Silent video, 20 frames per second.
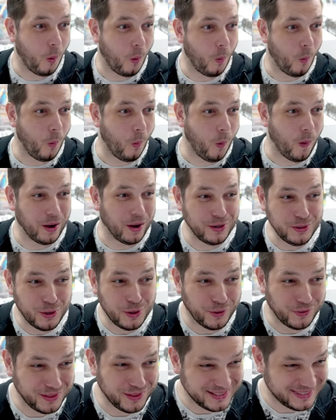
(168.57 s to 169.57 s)
Oh,
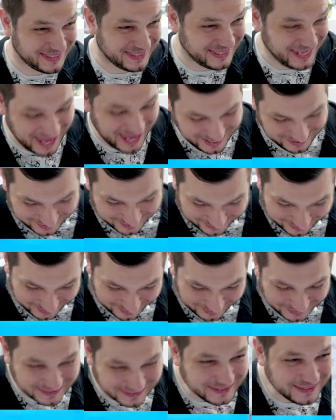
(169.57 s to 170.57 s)
another 10.
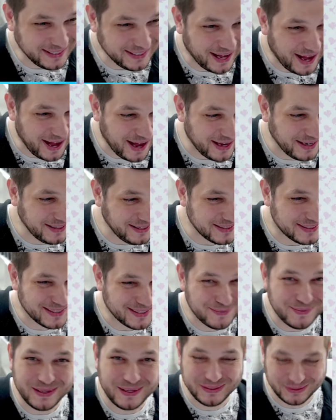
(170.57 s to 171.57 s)
Nice.
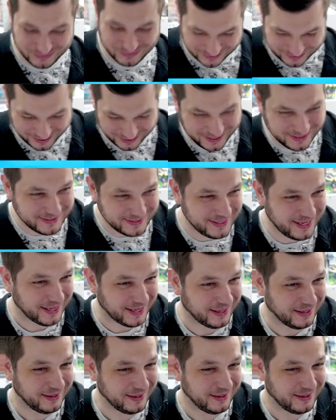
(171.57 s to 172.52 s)
Well done, Katie.